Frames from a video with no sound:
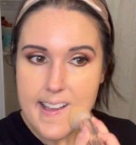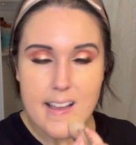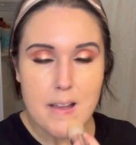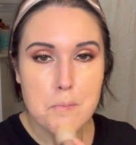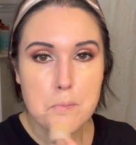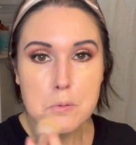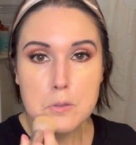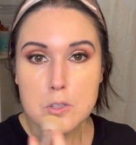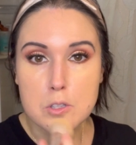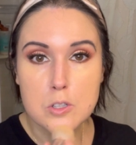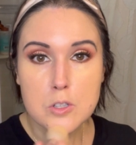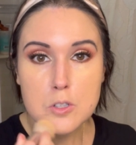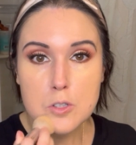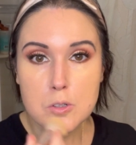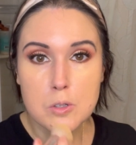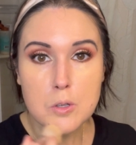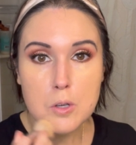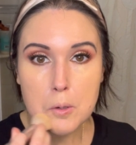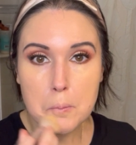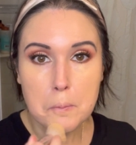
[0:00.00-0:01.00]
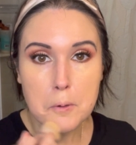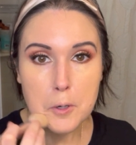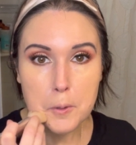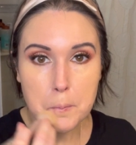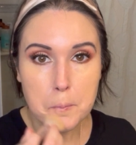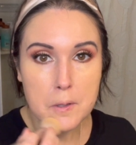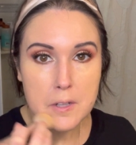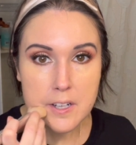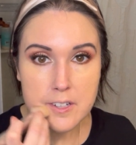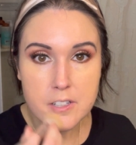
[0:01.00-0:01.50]
blue or
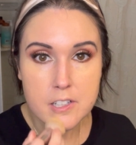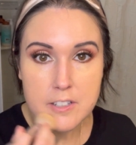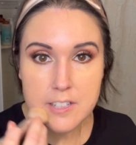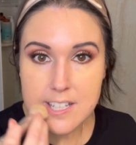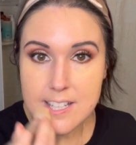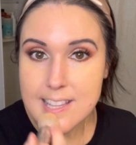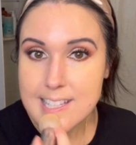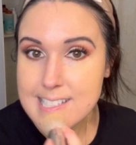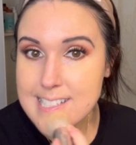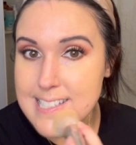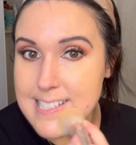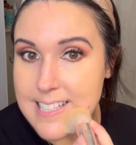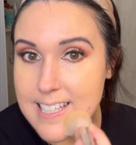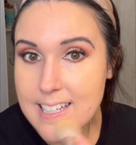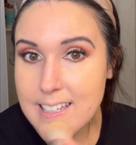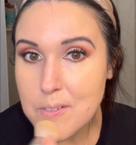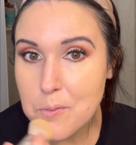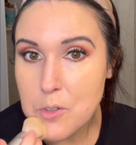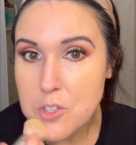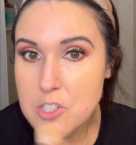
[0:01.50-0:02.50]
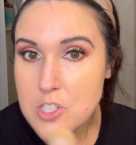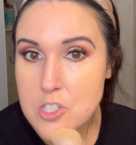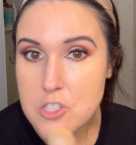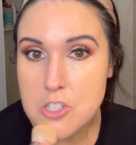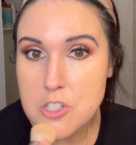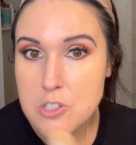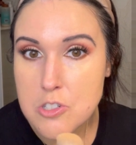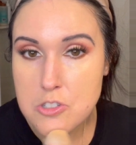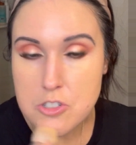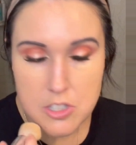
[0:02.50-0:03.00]
purple underneath the skin, which is
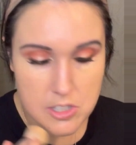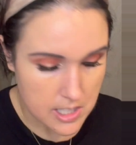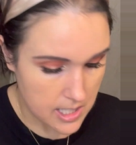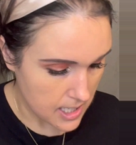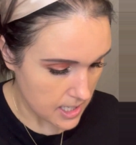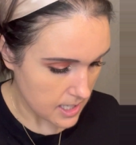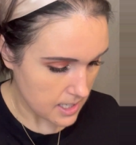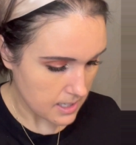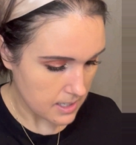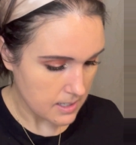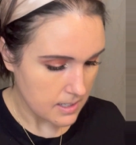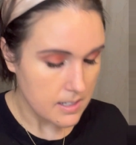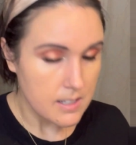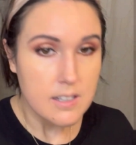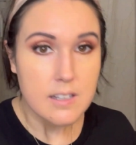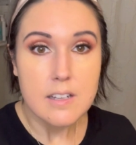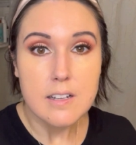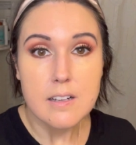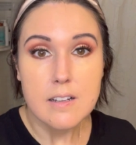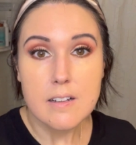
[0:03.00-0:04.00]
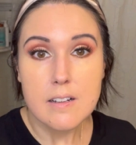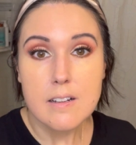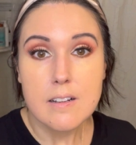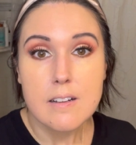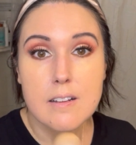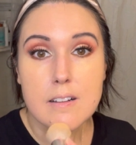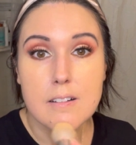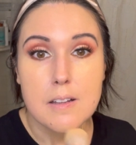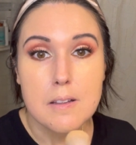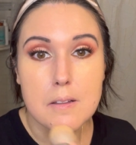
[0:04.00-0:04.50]
usually
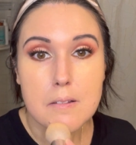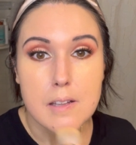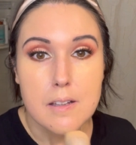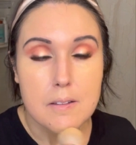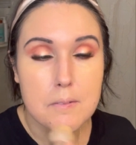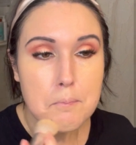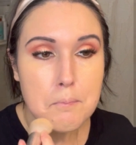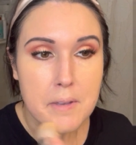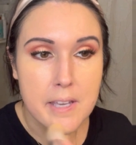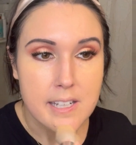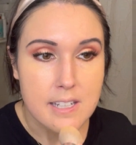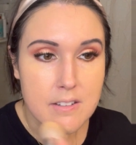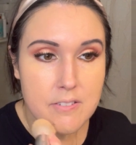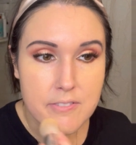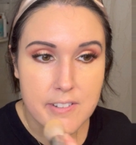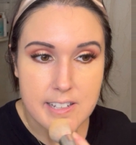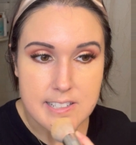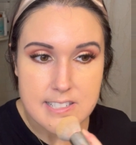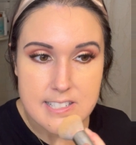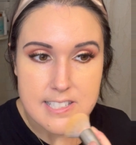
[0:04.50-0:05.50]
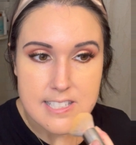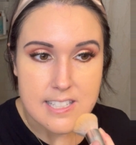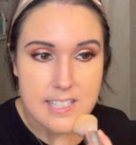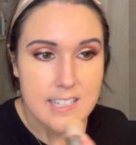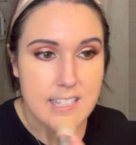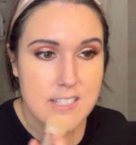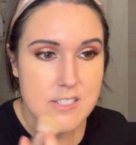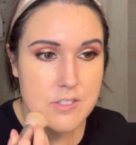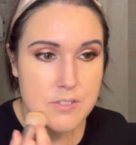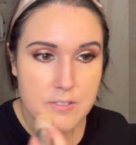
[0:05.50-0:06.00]
manifested
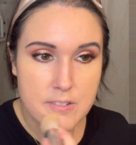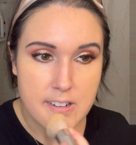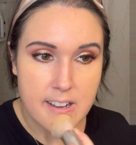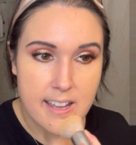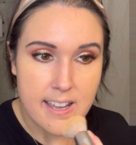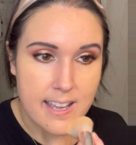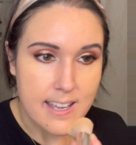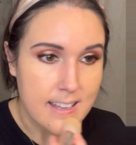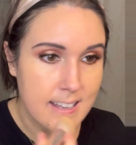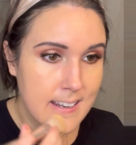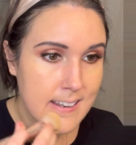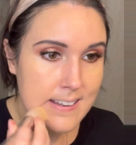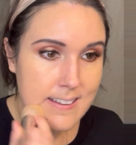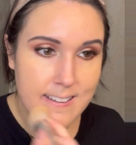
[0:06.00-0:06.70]
as red.